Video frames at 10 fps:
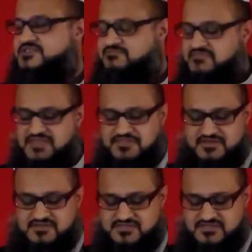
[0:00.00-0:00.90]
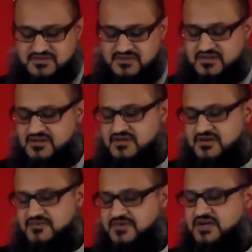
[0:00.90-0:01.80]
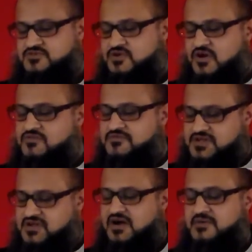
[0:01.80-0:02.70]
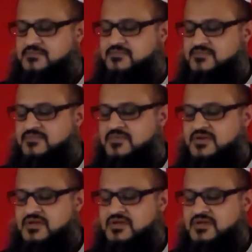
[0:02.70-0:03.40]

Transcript: us methods of how to overcome